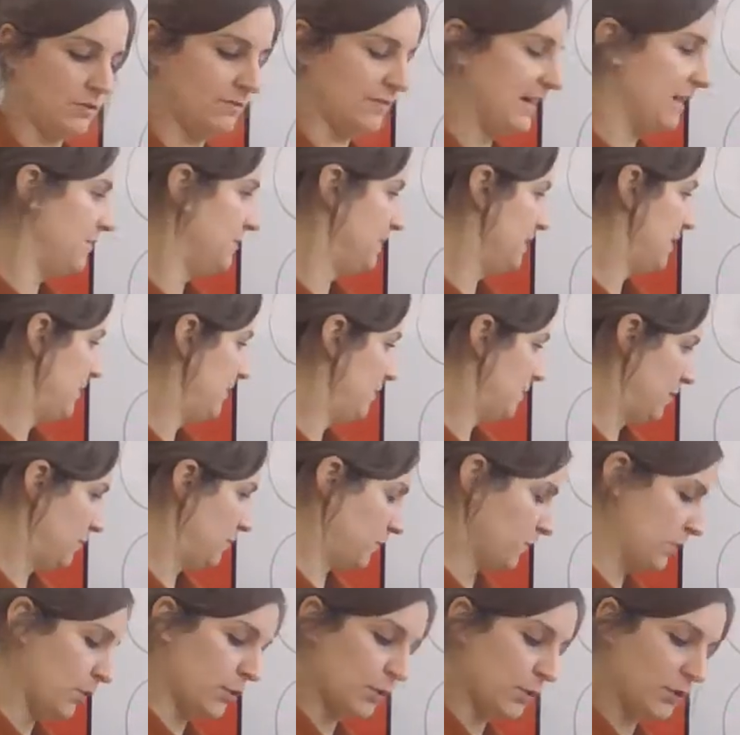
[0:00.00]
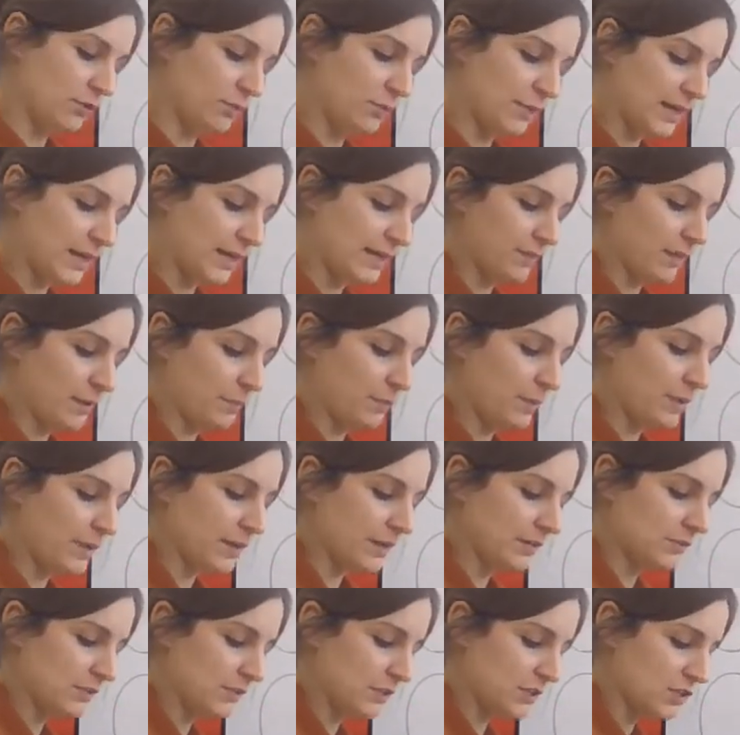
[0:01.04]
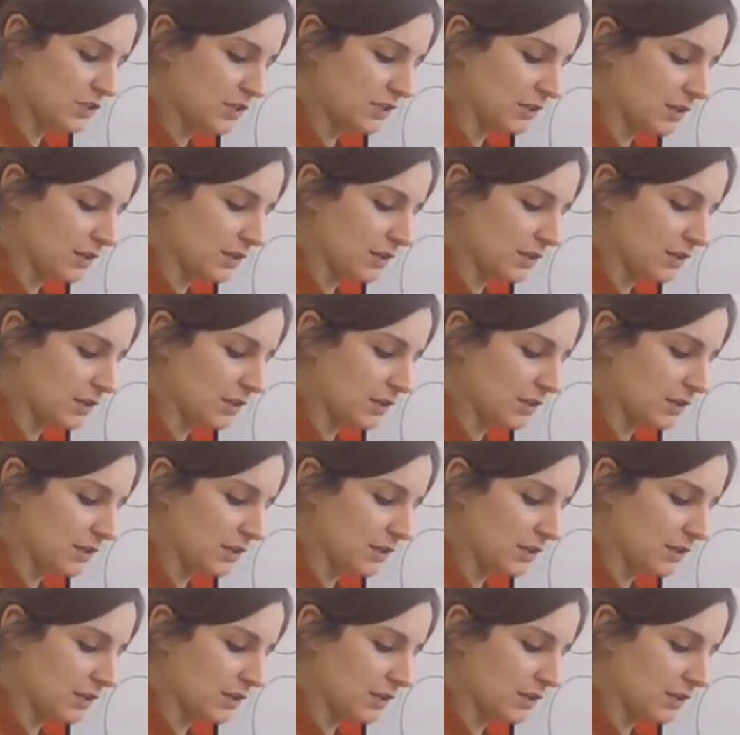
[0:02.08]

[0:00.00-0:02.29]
we found out that it could have been the pigs and the